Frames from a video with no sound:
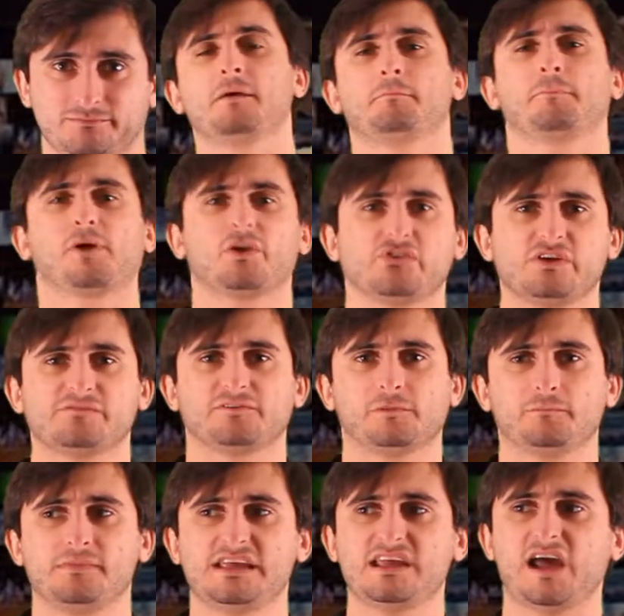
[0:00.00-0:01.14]
But personally, for
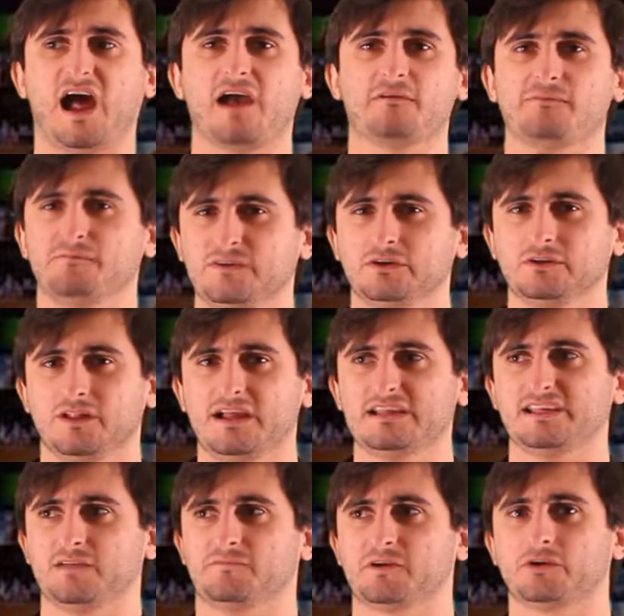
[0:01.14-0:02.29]
me, I feel
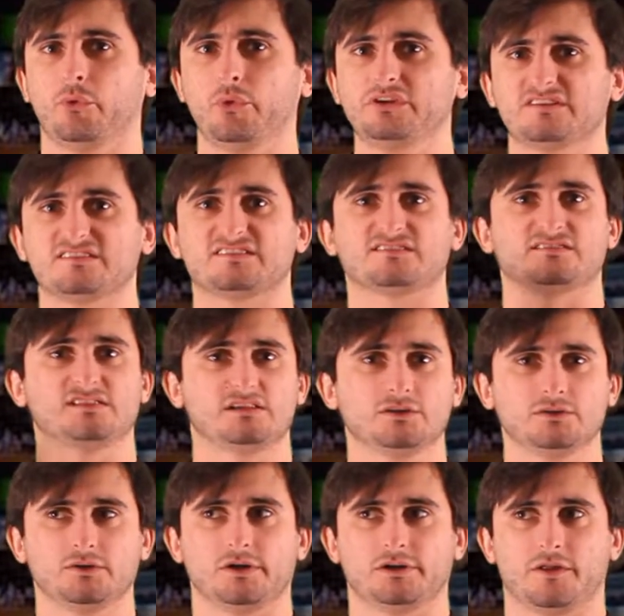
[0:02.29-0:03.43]
like if you're going to
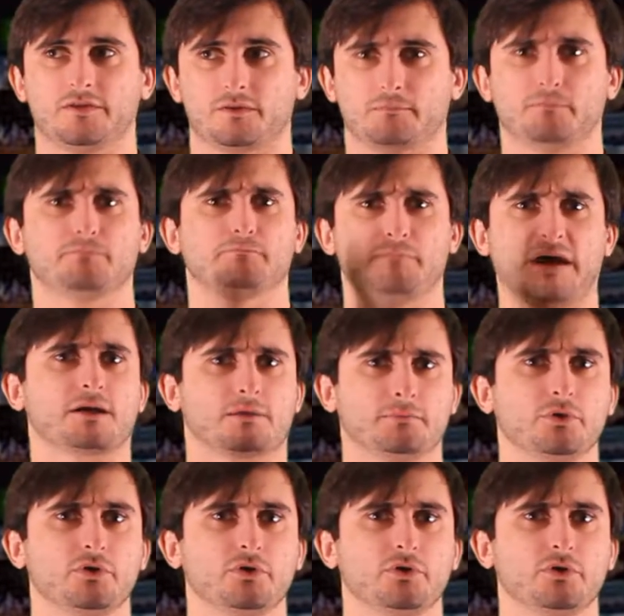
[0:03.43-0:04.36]
steal another better